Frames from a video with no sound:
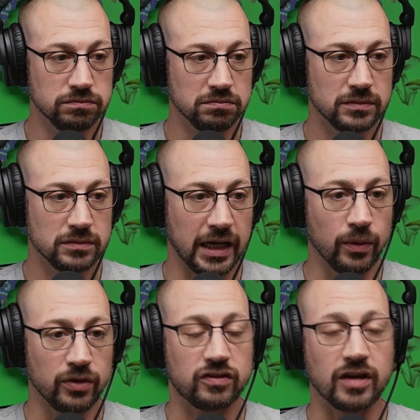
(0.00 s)
It was
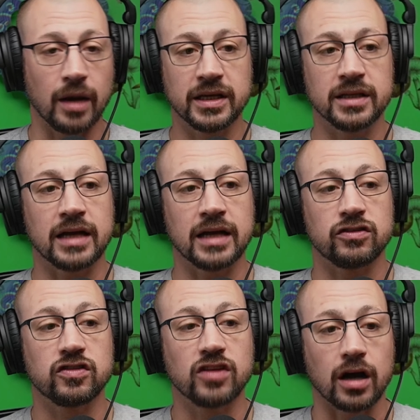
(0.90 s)
something that
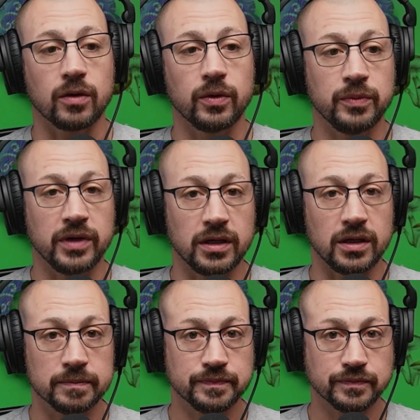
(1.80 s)
stuck with me
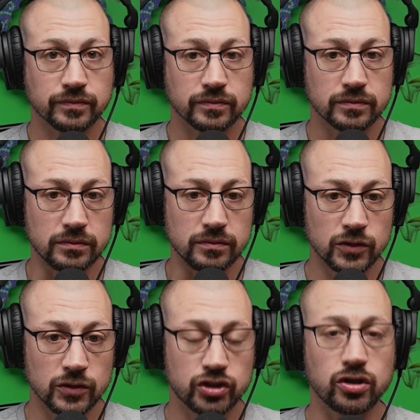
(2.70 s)

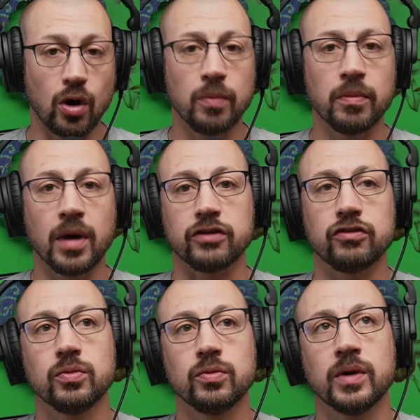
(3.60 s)
so much
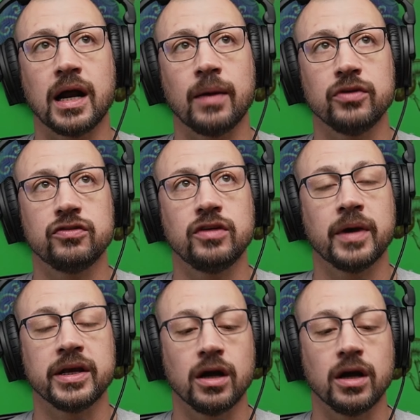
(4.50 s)
when I was in my
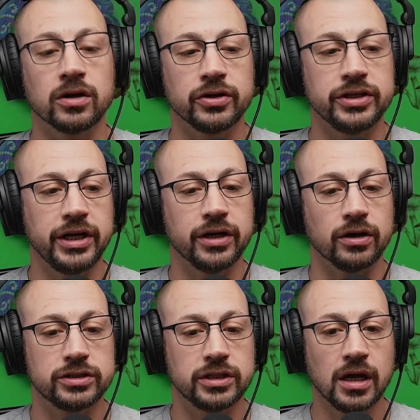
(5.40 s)
younger
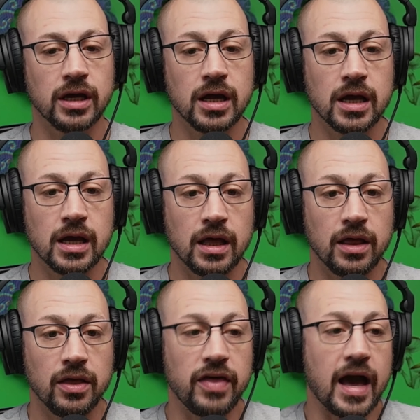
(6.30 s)
years
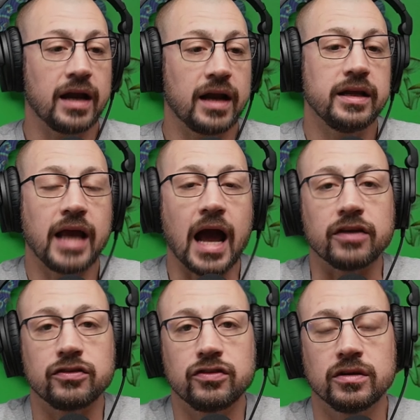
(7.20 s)
that,
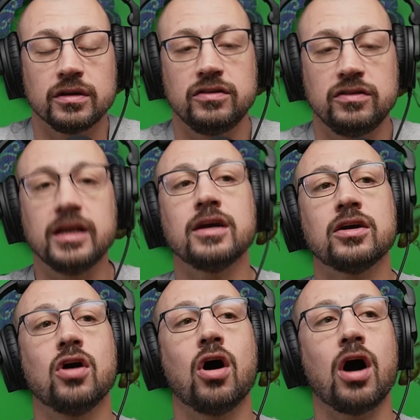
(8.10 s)
yes, did it
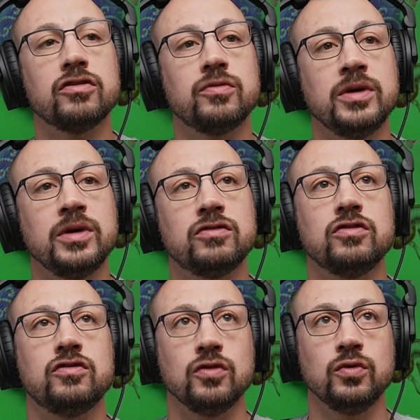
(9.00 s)
cause me to
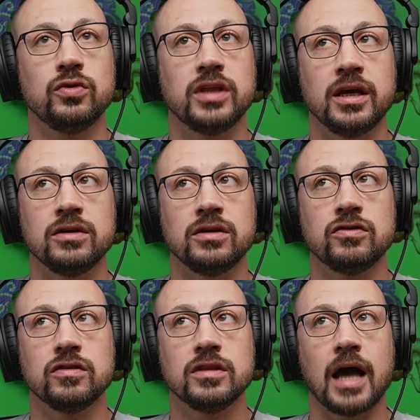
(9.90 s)
do things
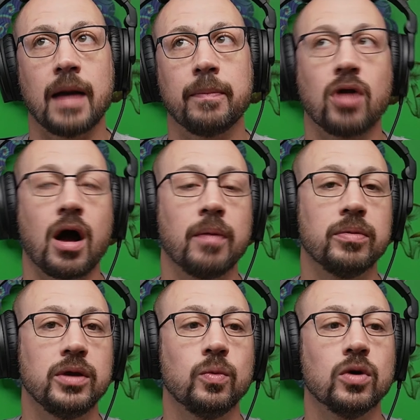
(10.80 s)
that probably
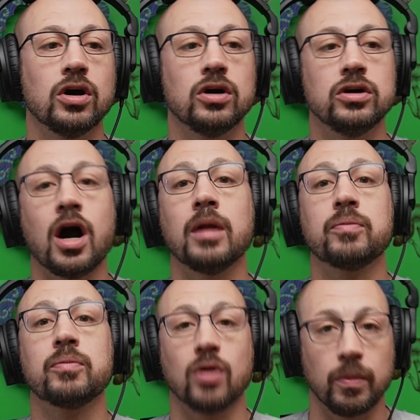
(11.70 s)
were not
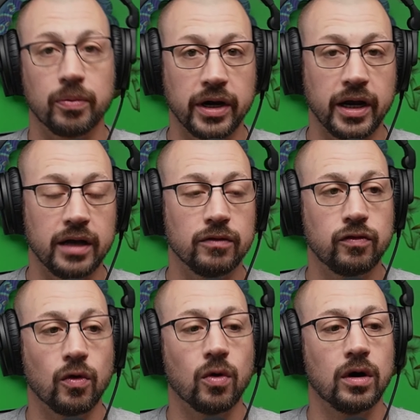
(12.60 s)
appropriate
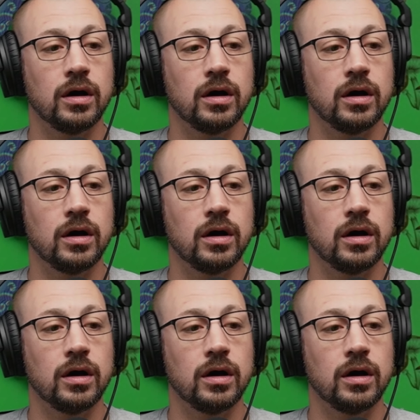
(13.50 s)
for